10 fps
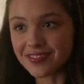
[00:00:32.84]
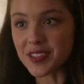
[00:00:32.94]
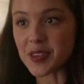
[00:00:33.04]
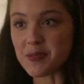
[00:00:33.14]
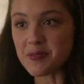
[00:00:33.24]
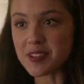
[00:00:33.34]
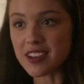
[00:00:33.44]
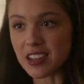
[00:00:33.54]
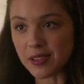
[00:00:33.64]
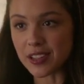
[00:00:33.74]
you
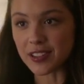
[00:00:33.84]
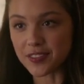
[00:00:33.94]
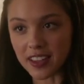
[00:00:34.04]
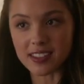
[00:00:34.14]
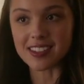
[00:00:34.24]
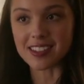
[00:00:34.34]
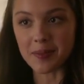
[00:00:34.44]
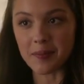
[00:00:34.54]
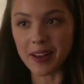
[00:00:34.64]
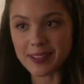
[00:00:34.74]
know your face doesn't
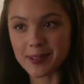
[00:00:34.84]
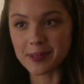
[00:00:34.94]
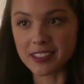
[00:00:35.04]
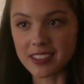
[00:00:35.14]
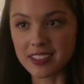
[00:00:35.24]
match the words you're